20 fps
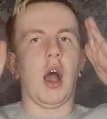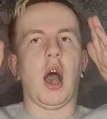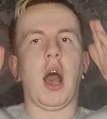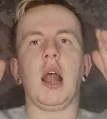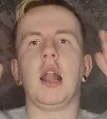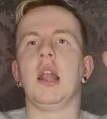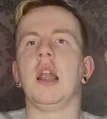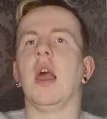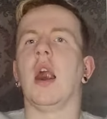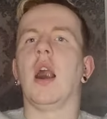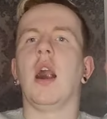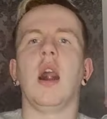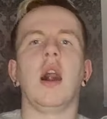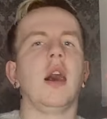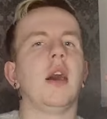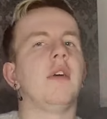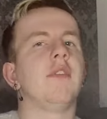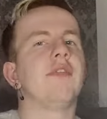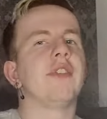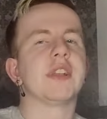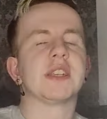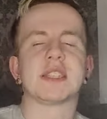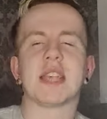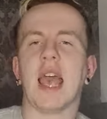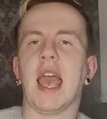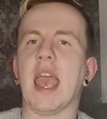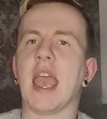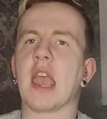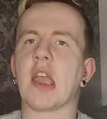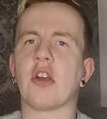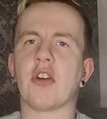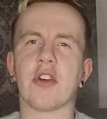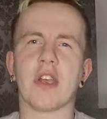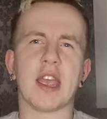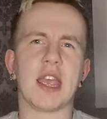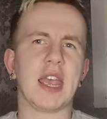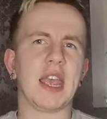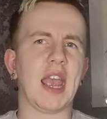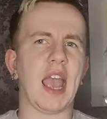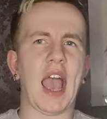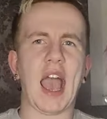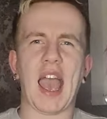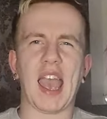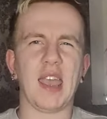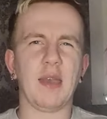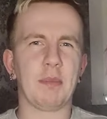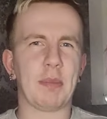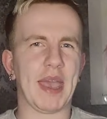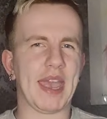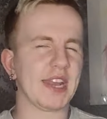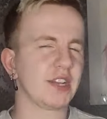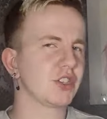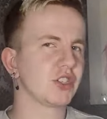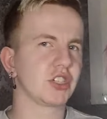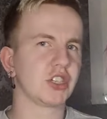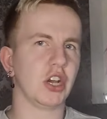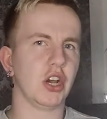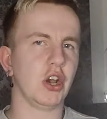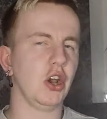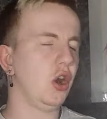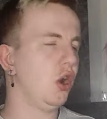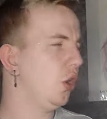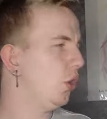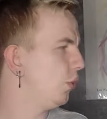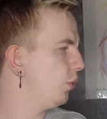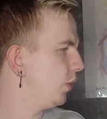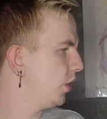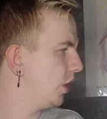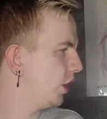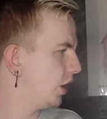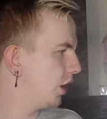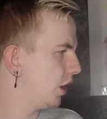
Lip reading: I love this airy, high-pitched tone.